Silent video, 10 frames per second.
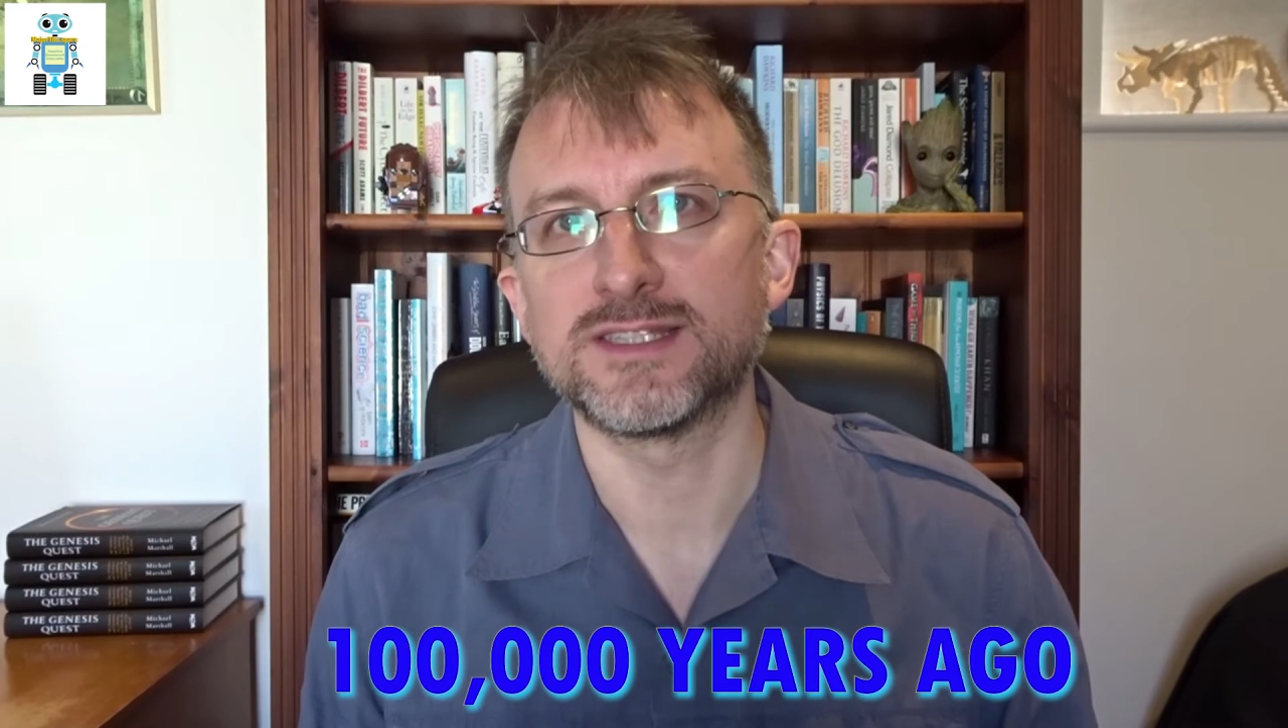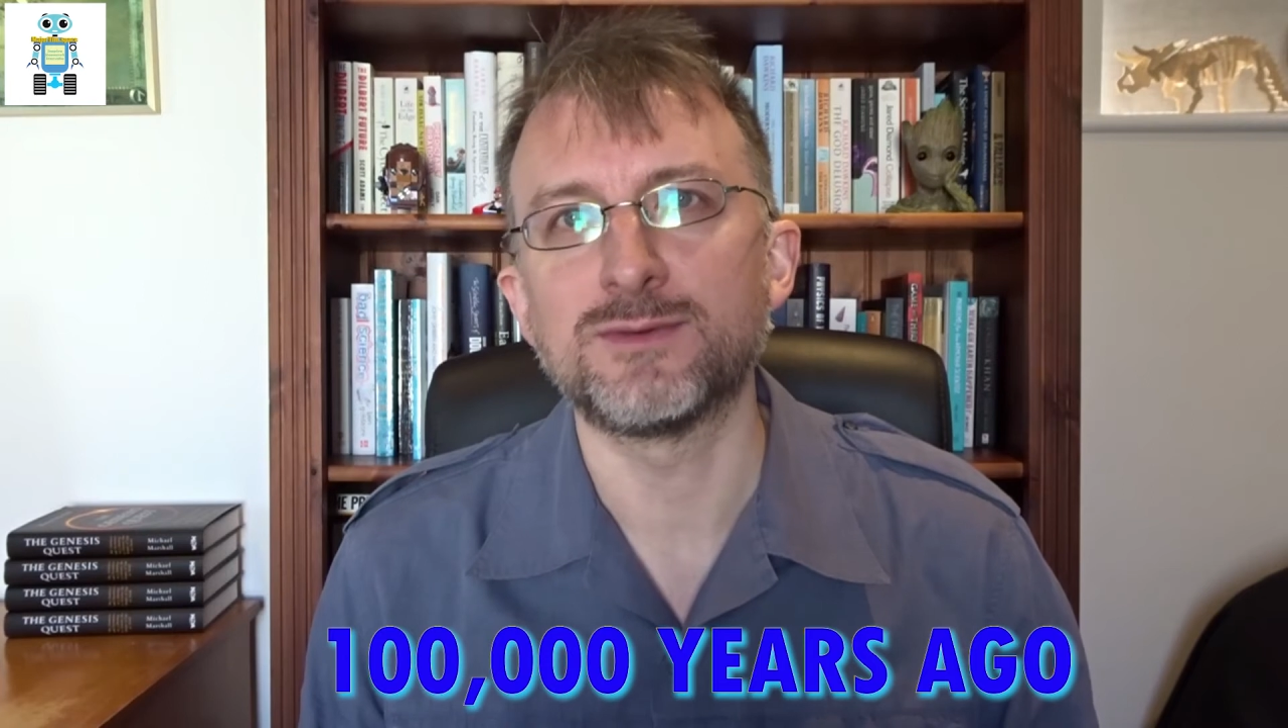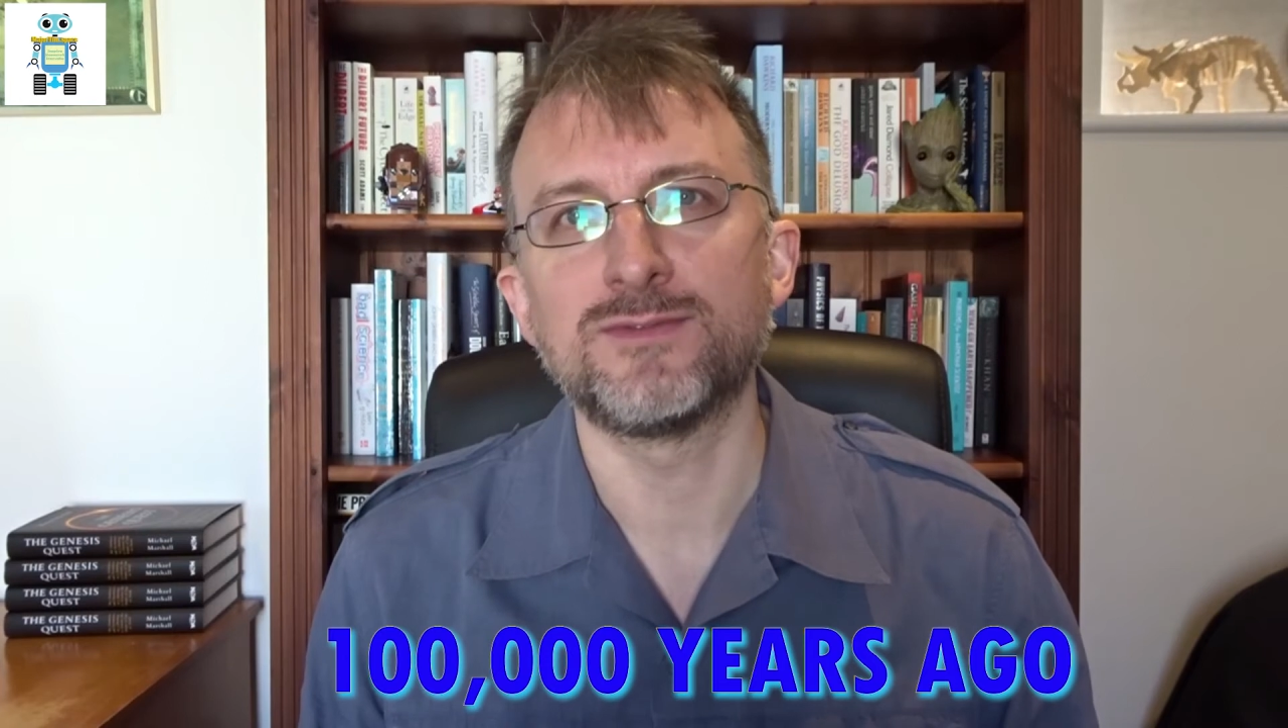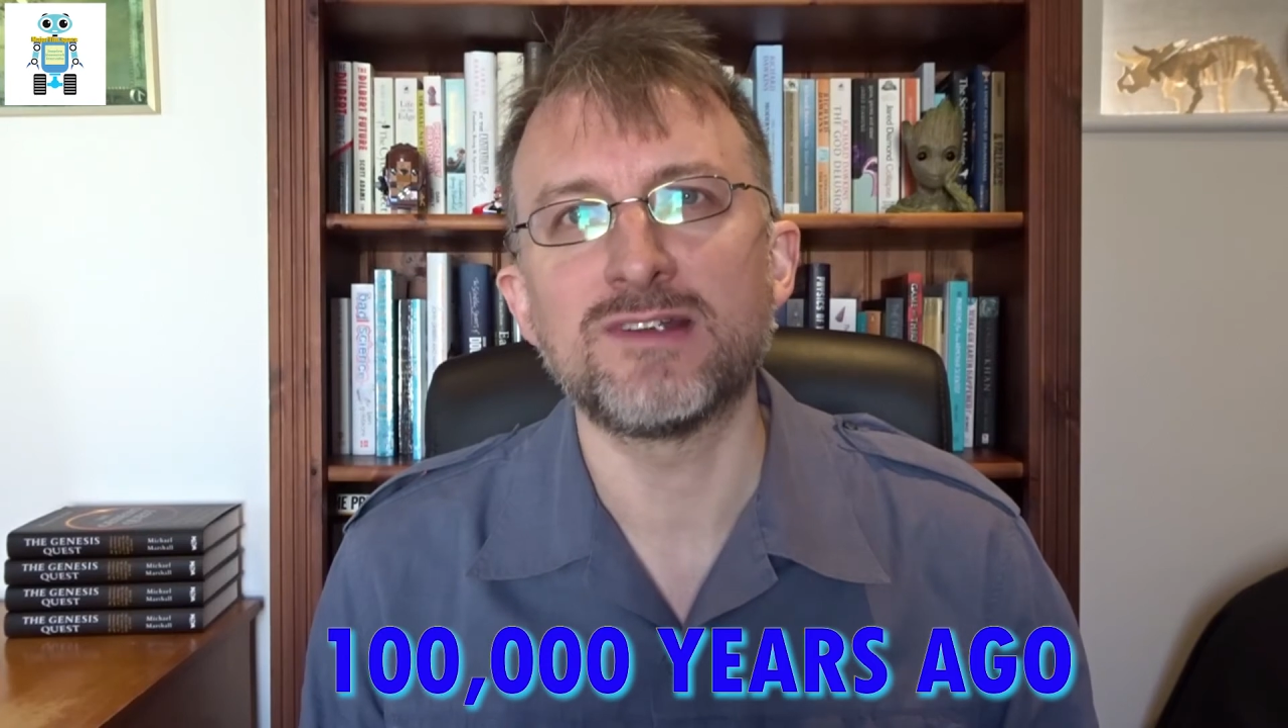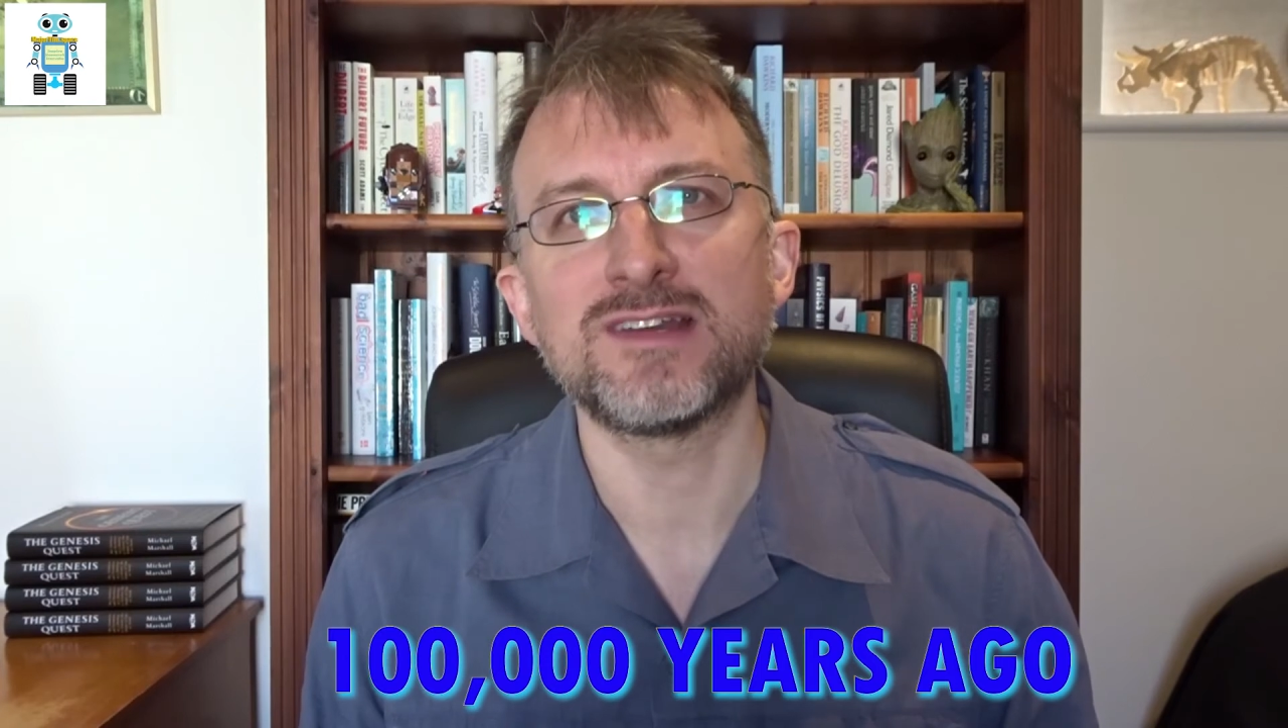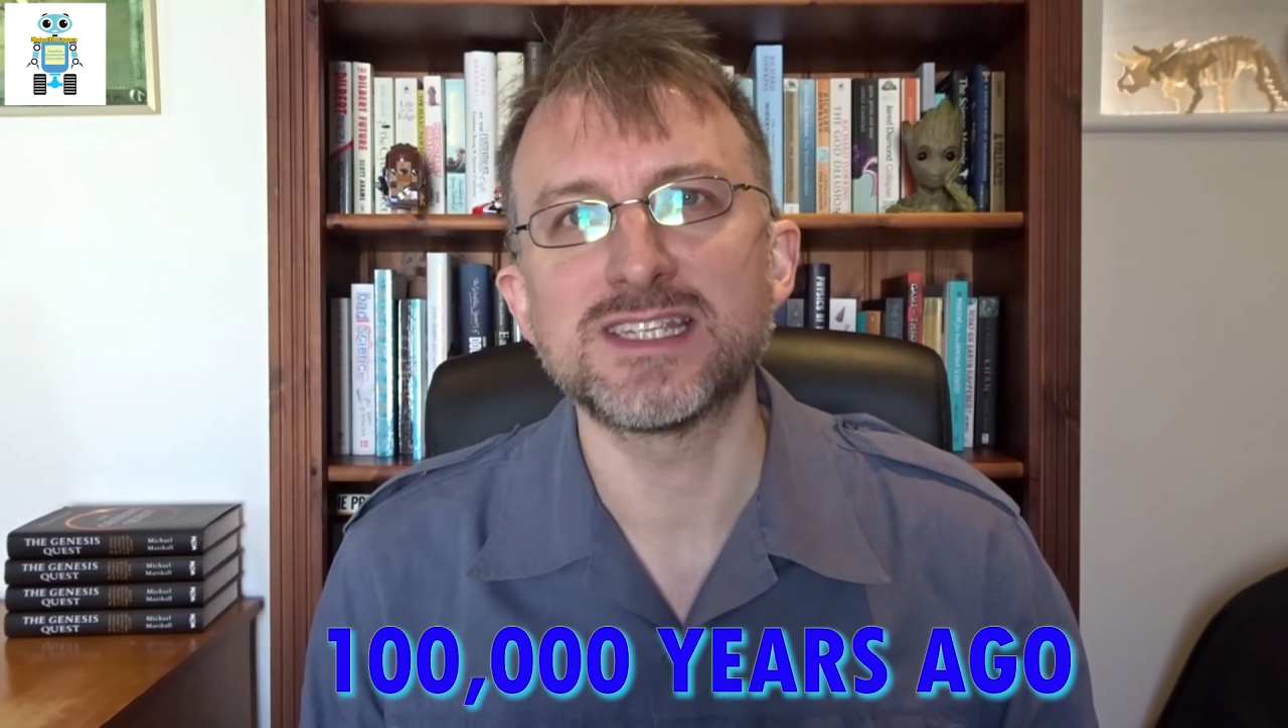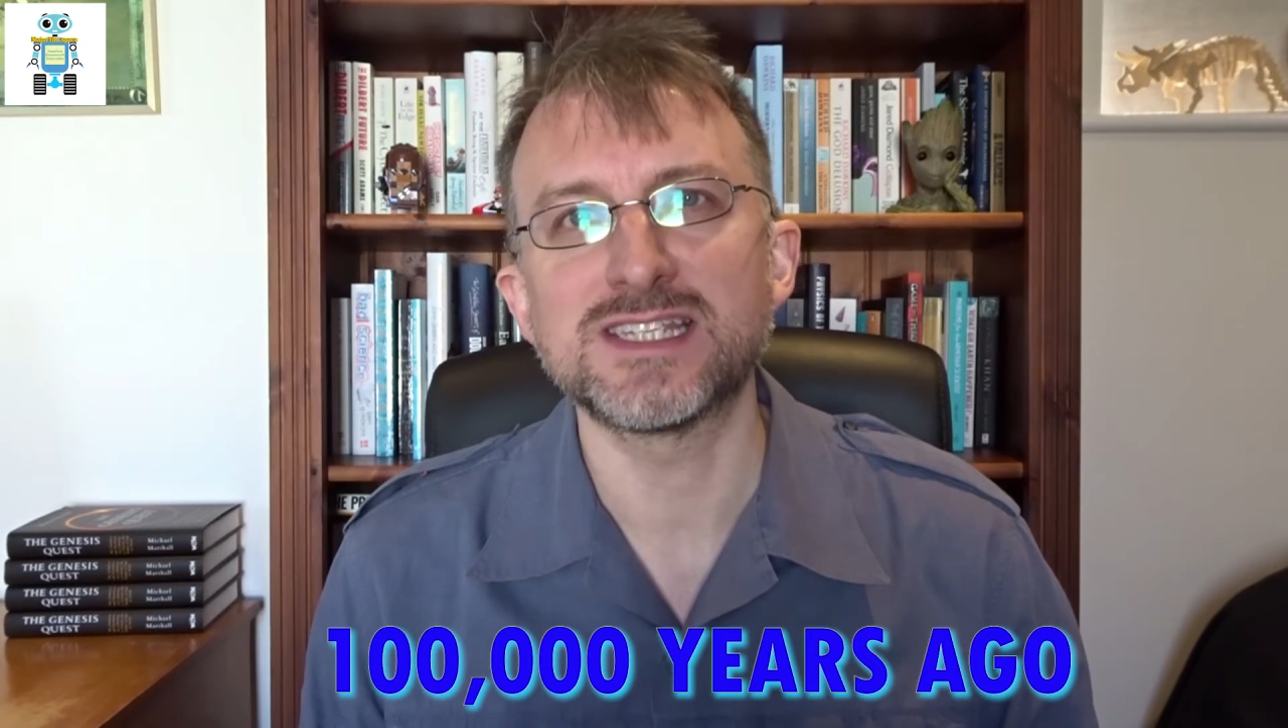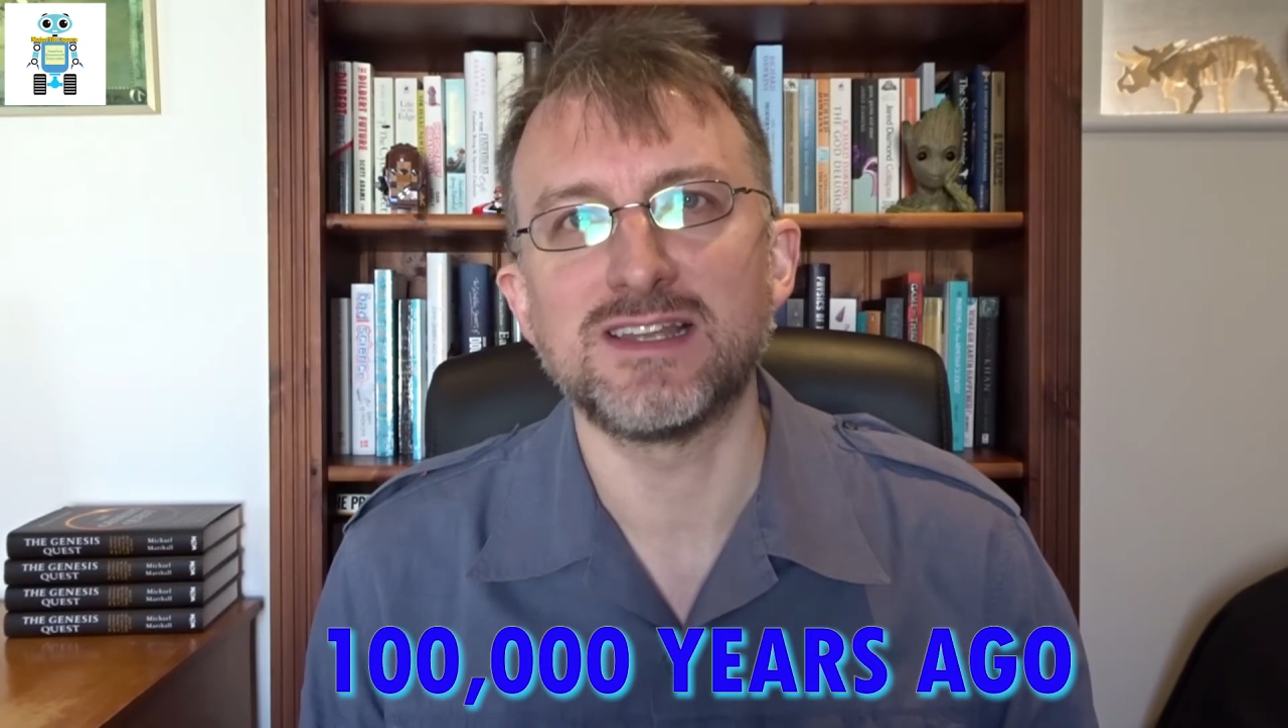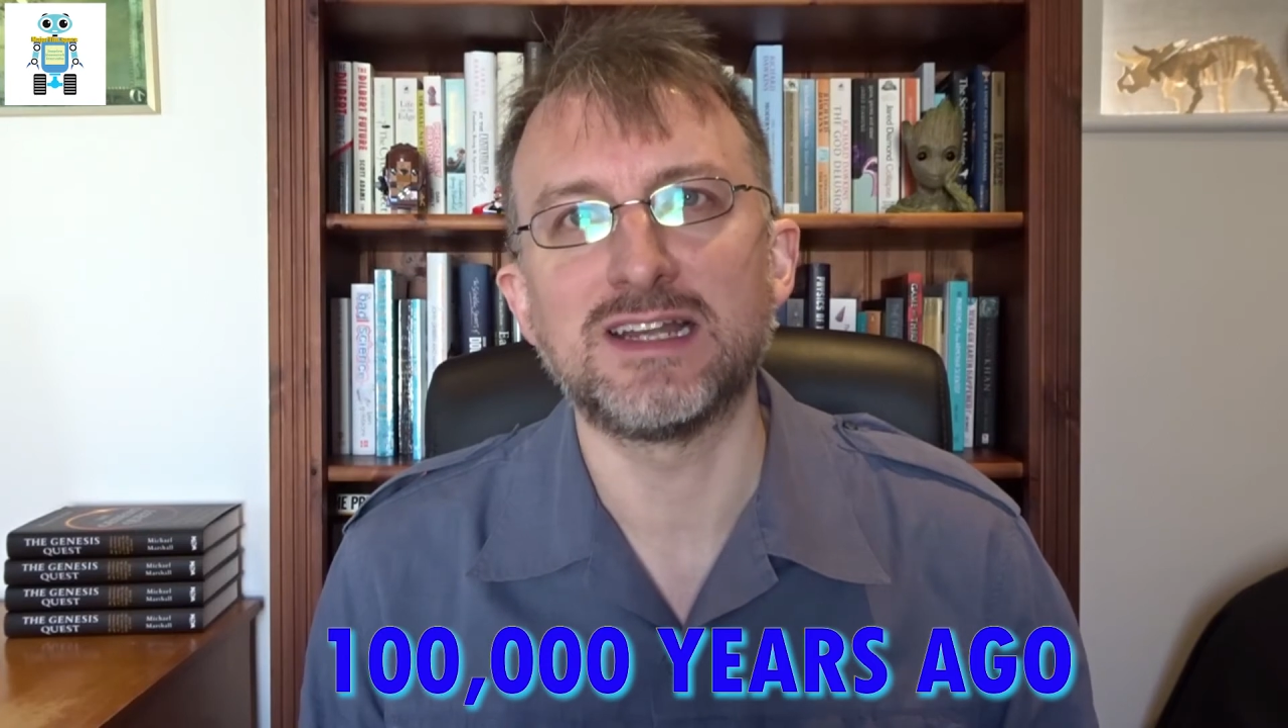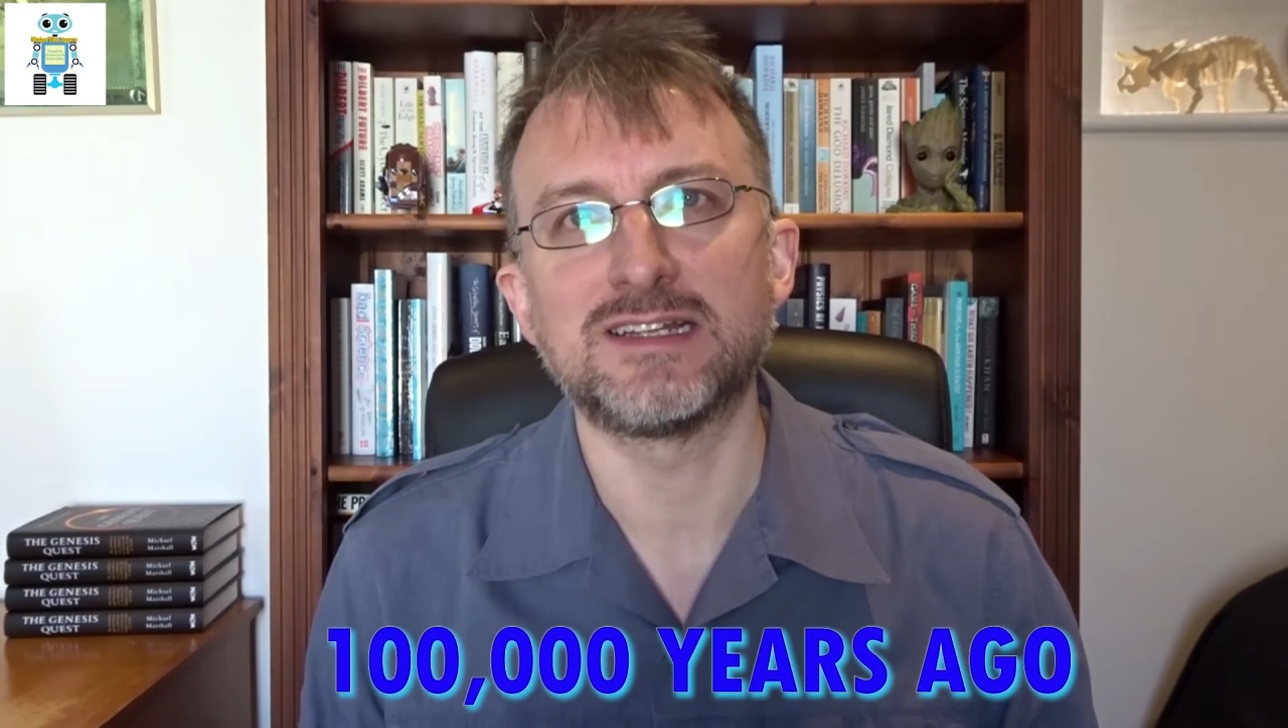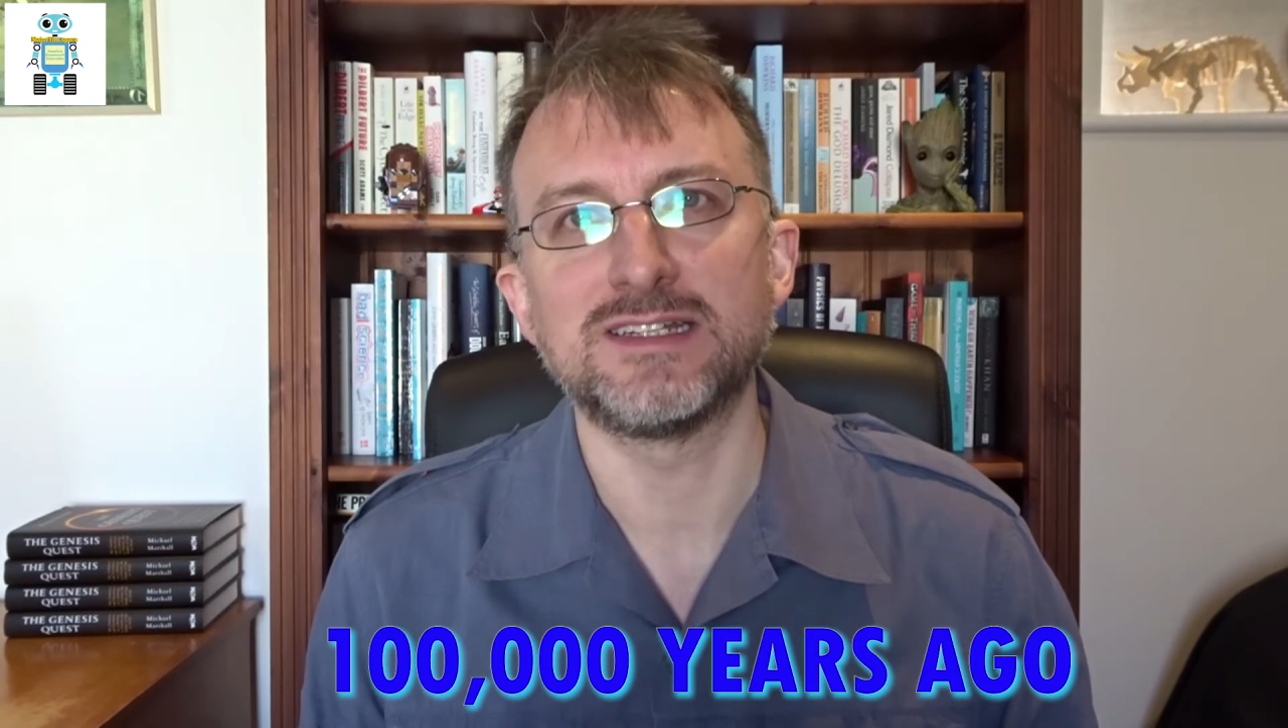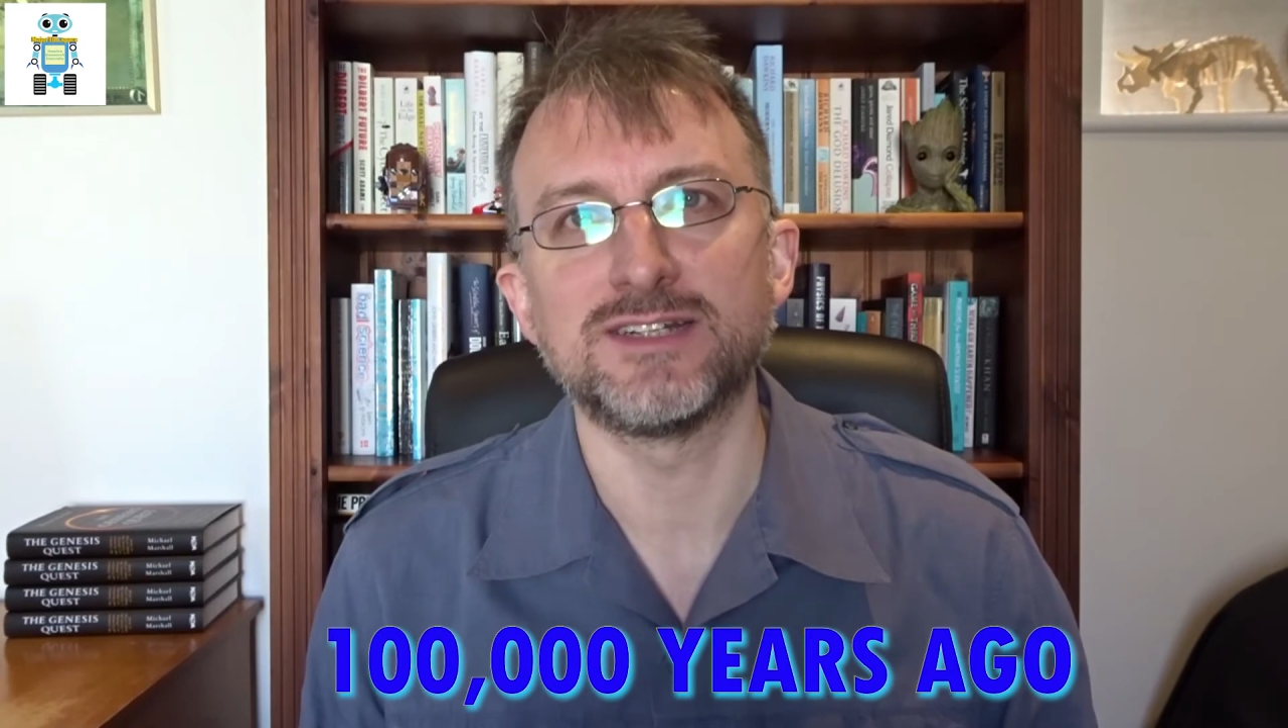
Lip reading: They were very slightly